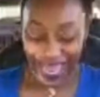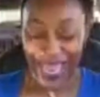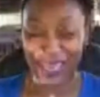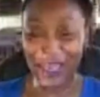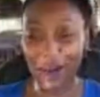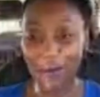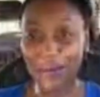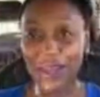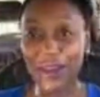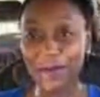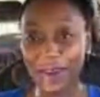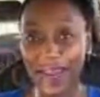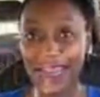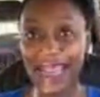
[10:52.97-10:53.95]
Don't be
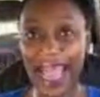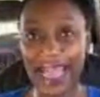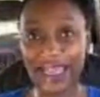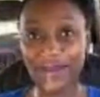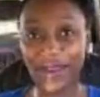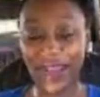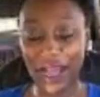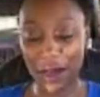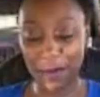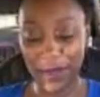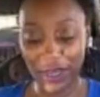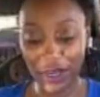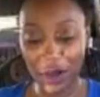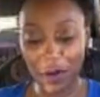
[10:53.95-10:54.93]
afraid to ask for help.
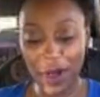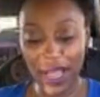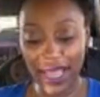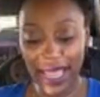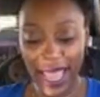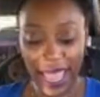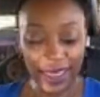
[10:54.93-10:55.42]
And you know what?